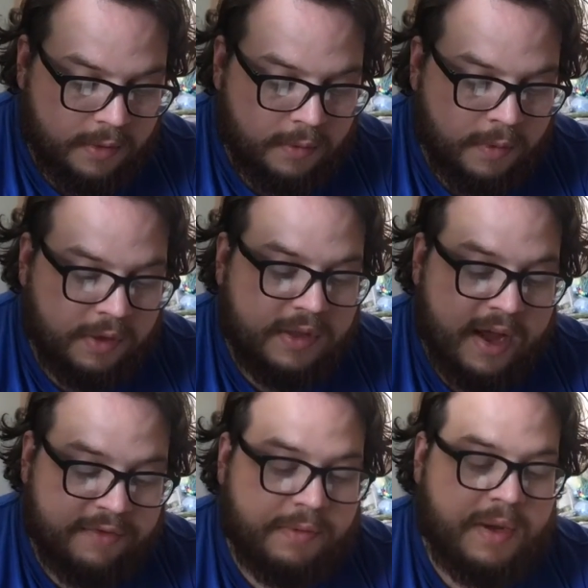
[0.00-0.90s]
We'll
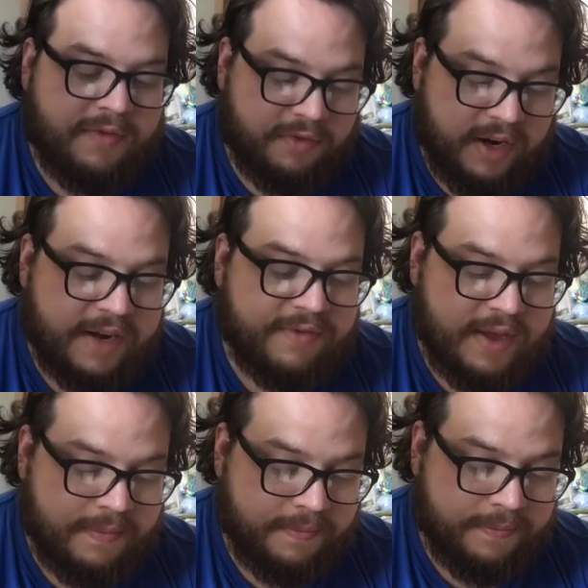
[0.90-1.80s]
never be free of
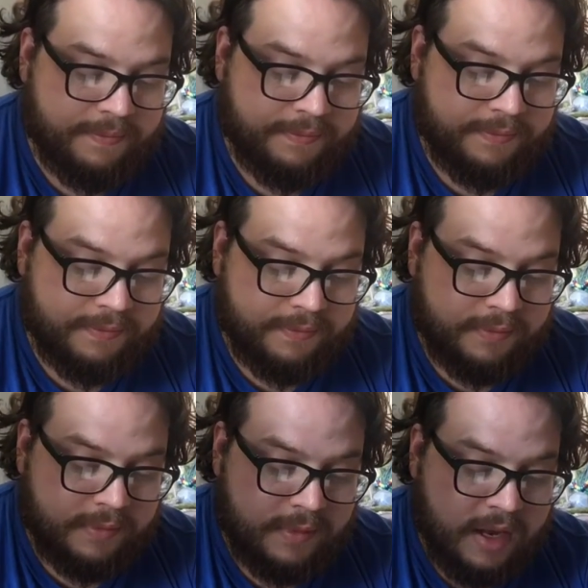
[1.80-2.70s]
them.
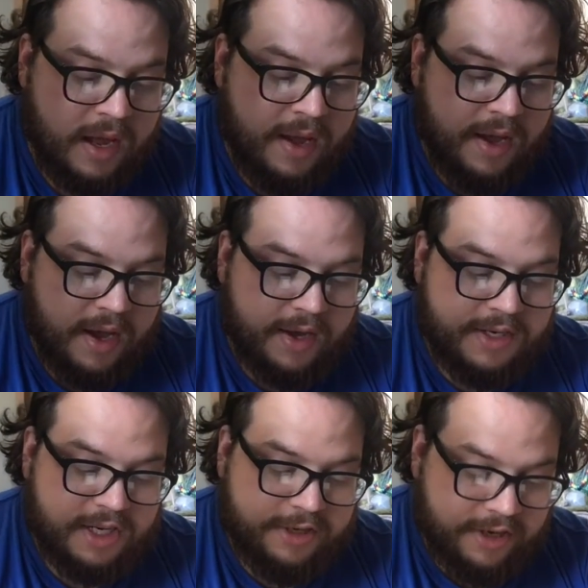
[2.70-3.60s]

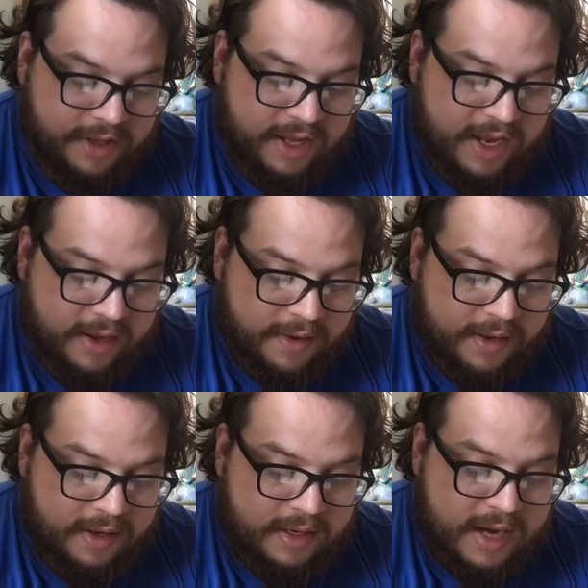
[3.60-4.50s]
Additionally,
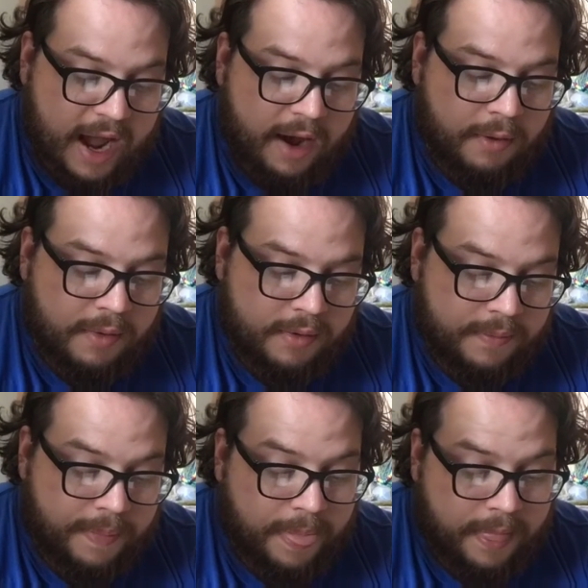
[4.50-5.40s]
now
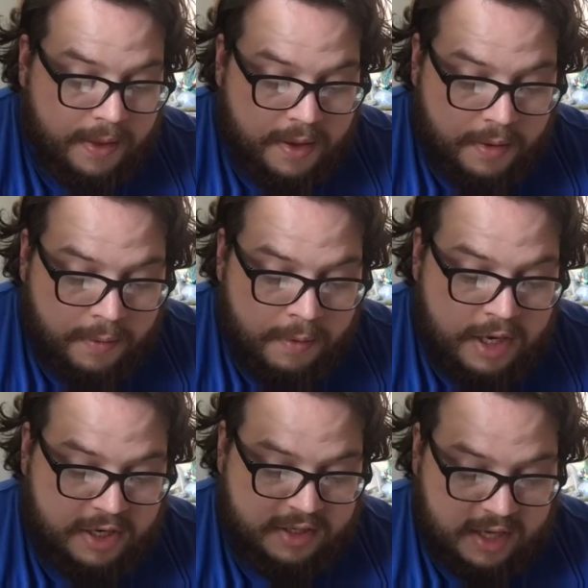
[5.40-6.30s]
we
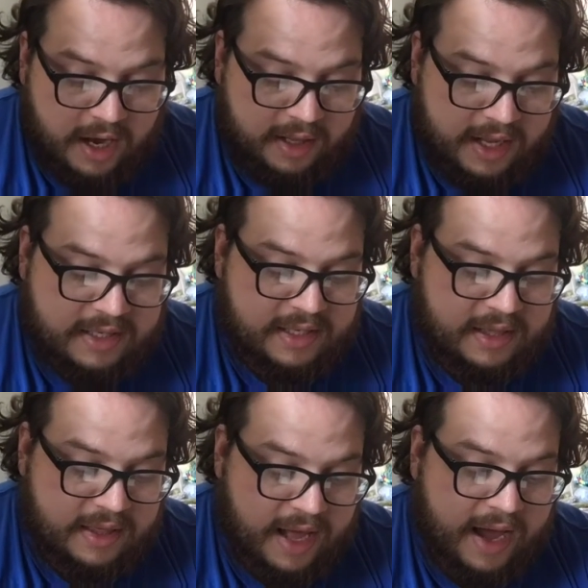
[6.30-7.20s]
just got a
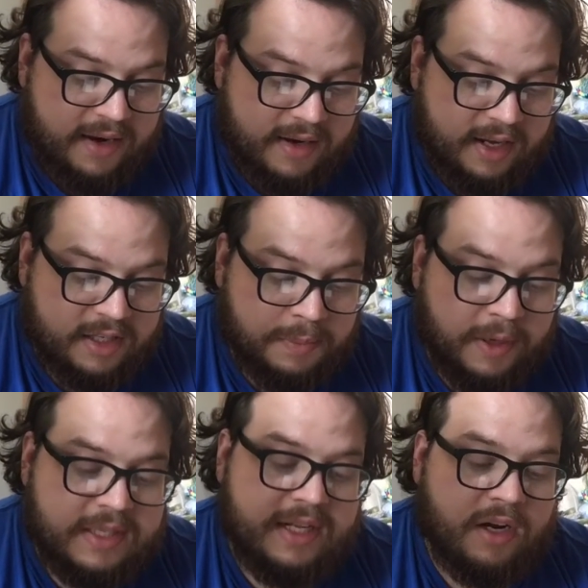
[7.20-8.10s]
lesson that
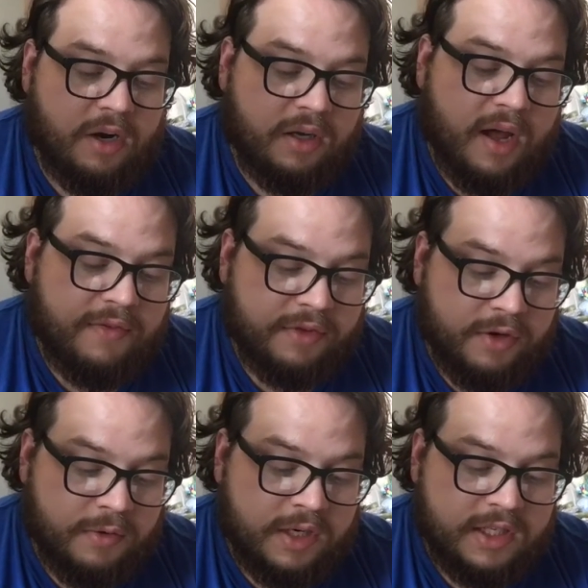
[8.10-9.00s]
expressing our love
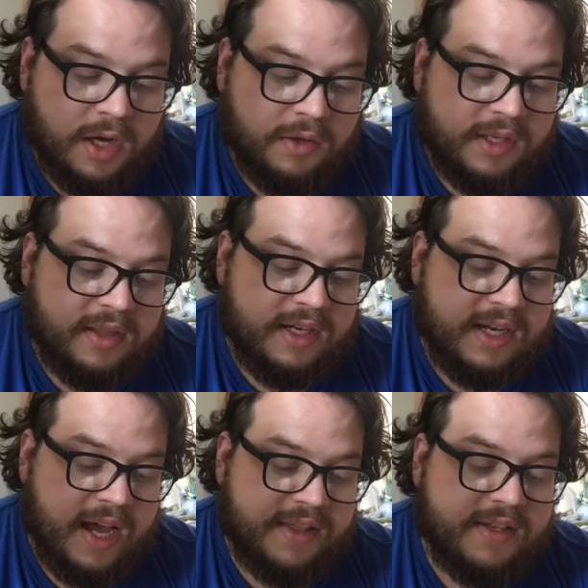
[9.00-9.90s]
could result in the
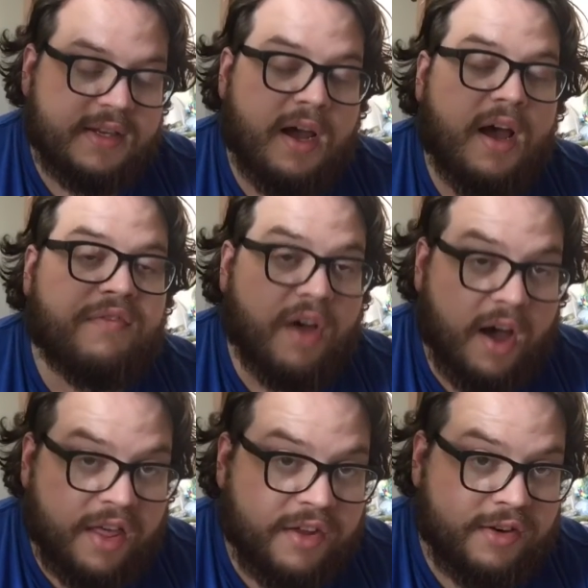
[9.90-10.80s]
deaths of
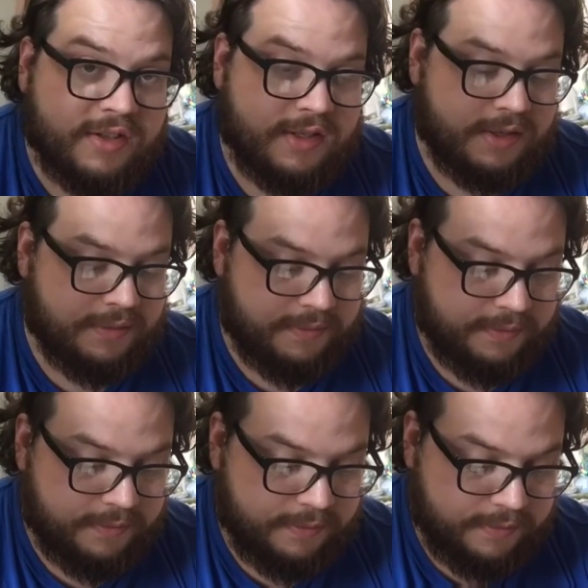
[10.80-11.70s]
others,
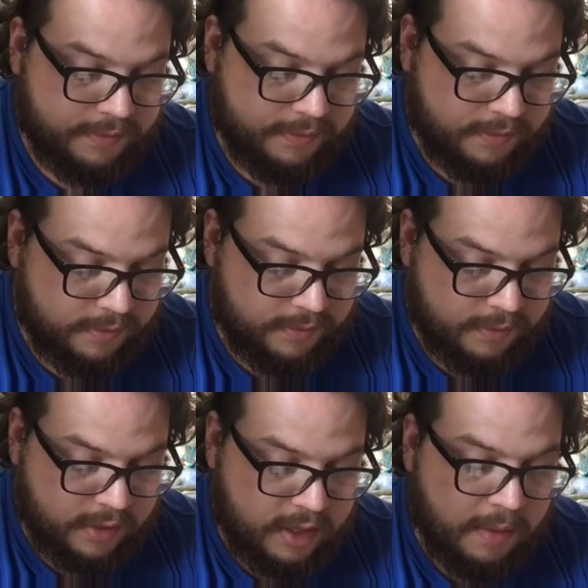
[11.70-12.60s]

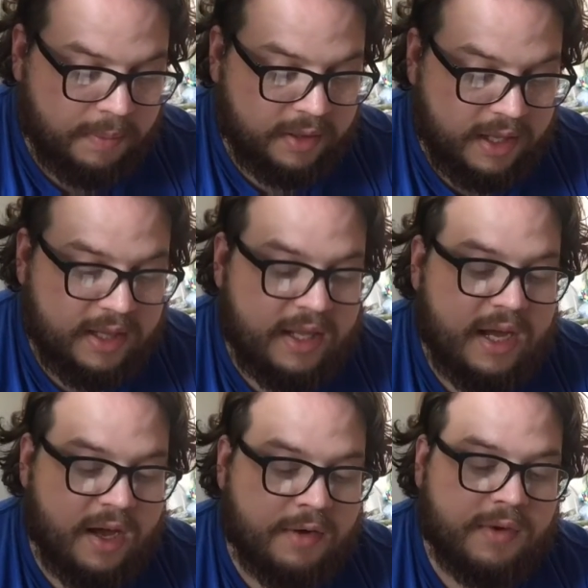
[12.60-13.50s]
completely
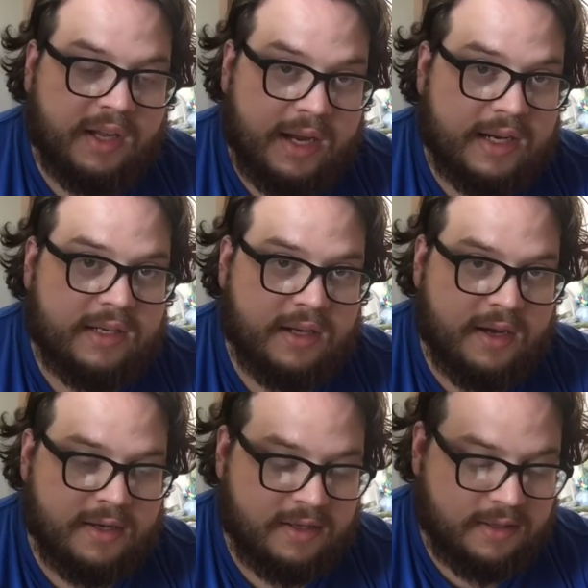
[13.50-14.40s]
unrelated to
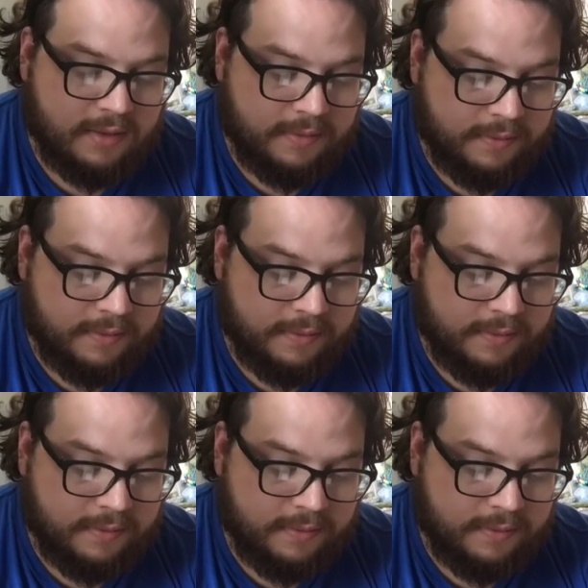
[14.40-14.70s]
us.